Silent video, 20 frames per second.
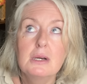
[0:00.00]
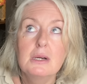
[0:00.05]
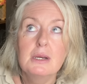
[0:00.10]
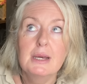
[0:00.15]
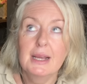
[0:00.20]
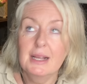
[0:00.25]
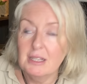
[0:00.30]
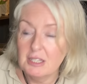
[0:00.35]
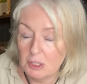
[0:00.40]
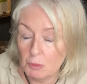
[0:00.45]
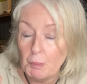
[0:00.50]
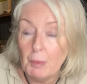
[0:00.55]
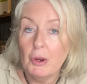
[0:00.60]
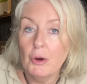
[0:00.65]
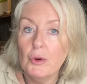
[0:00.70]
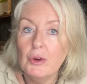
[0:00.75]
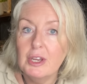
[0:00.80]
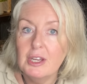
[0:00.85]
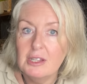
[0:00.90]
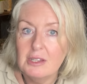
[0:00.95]

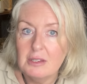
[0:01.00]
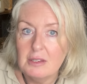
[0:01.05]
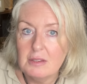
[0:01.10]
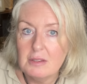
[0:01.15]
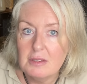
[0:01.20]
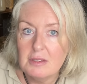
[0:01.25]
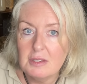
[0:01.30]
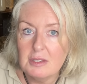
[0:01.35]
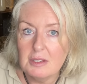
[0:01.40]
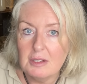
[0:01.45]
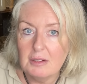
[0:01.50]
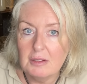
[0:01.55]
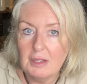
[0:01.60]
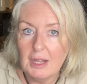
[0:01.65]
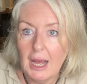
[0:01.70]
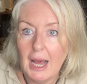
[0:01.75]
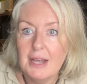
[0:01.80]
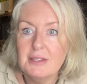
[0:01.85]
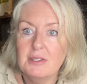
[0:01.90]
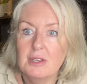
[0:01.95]
experience
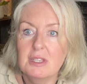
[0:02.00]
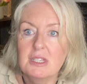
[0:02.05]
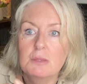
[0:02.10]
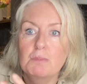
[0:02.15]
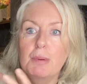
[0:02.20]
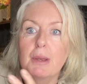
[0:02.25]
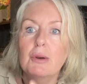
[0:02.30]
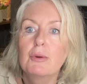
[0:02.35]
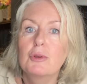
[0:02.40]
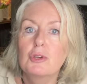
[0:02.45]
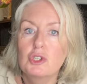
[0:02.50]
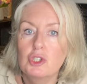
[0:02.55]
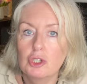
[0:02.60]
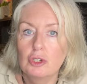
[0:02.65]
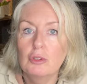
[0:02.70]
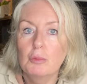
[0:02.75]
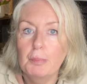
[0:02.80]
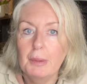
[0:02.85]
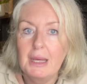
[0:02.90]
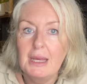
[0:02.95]
as a
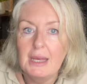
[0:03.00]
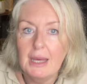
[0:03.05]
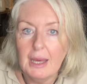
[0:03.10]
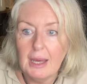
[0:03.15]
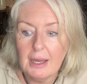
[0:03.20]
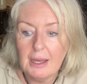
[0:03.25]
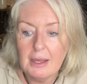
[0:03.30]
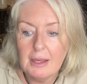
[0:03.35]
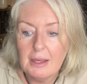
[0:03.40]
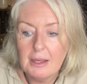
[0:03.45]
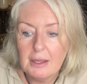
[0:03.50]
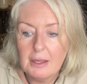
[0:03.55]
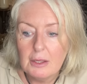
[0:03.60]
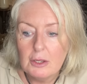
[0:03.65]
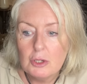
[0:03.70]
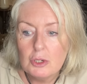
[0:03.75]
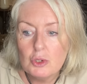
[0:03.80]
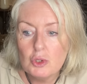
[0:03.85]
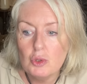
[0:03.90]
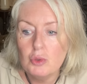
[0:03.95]
spiritual being,
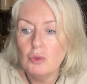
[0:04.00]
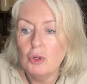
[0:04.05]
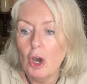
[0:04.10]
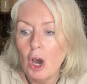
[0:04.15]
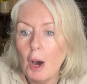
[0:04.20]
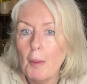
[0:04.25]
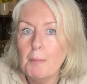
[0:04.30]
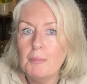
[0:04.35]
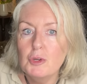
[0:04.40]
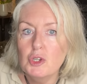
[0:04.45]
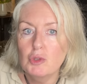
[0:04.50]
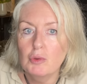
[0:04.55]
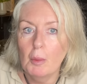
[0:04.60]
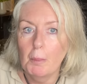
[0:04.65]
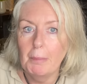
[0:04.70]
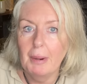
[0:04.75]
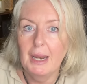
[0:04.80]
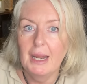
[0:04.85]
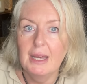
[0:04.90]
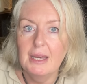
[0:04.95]
to come to a
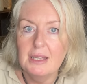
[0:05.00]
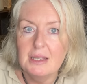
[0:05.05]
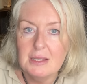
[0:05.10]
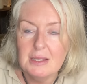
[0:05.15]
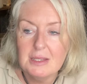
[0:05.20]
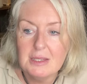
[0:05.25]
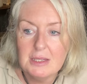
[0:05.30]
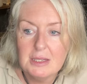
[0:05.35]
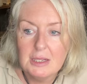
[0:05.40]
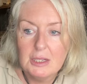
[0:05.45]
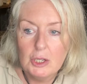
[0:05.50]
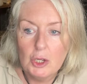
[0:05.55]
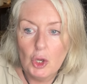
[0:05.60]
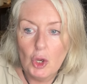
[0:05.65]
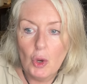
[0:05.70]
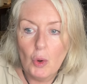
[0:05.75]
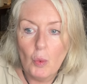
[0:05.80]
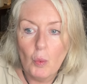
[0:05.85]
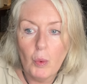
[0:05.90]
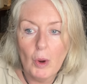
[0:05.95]
place
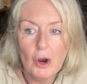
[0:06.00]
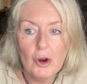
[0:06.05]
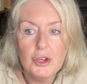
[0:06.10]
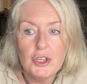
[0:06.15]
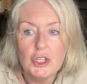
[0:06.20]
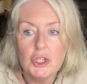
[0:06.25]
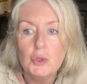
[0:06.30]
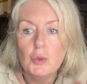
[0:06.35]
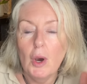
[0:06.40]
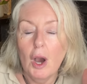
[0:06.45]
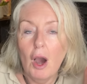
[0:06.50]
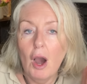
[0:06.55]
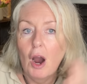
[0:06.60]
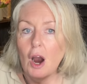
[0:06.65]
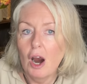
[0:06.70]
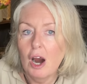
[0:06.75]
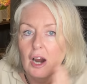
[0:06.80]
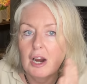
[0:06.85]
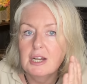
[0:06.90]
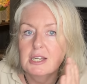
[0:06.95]
where you
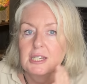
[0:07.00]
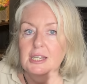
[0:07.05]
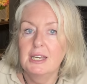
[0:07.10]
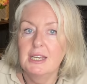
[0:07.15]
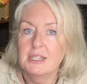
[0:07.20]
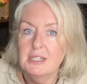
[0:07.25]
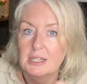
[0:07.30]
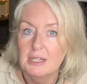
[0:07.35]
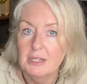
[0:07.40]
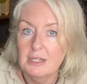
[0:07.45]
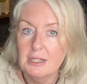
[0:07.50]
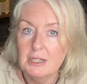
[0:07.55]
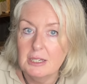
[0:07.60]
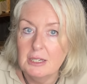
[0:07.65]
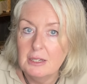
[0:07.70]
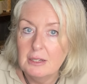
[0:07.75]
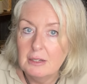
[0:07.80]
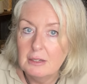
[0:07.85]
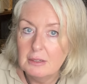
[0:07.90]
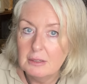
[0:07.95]
hard hitted
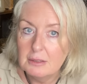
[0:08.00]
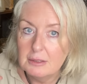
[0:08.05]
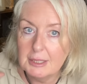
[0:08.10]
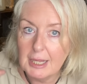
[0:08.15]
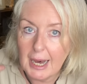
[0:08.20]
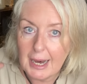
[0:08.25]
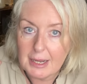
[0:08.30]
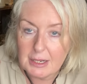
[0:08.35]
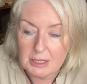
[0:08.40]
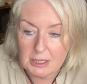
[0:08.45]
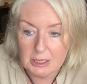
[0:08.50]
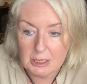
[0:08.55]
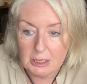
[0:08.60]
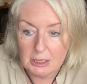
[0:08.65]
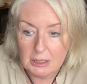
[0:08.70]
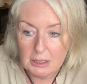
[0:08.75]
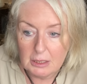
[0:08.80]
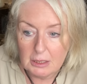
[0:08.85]
that